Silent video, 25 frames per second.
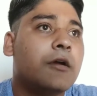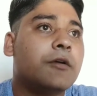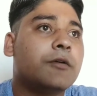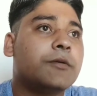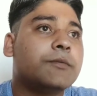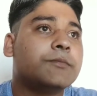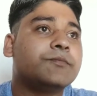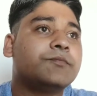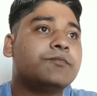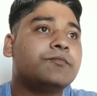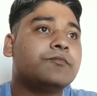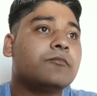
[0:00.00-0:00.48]

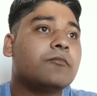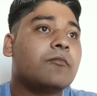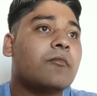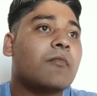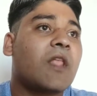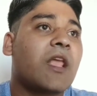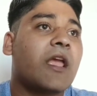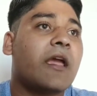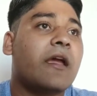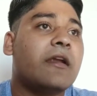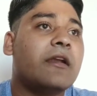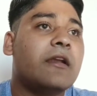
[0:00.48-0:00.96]

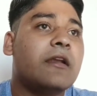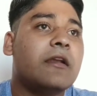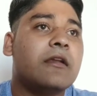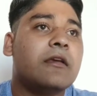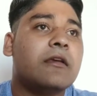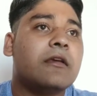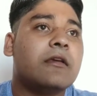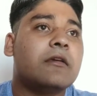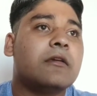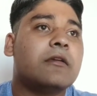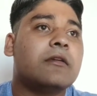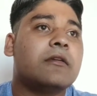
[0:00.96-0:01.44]
and
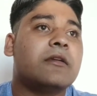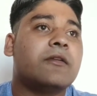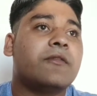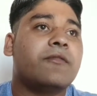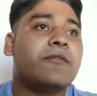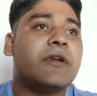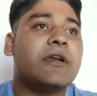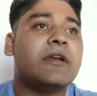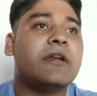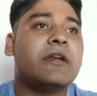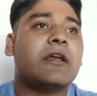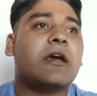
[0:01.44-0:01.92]

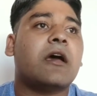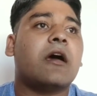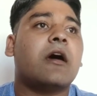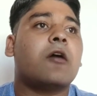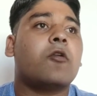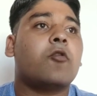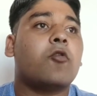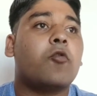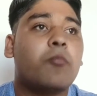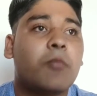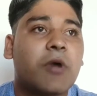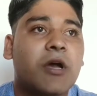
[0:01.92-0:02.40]
different
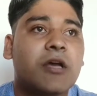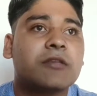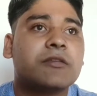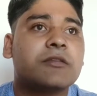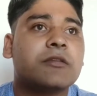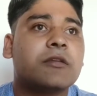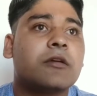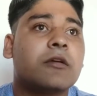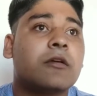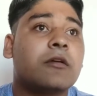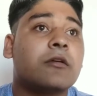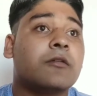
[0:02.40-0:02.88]

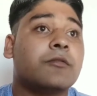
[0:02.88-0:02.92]
aromas.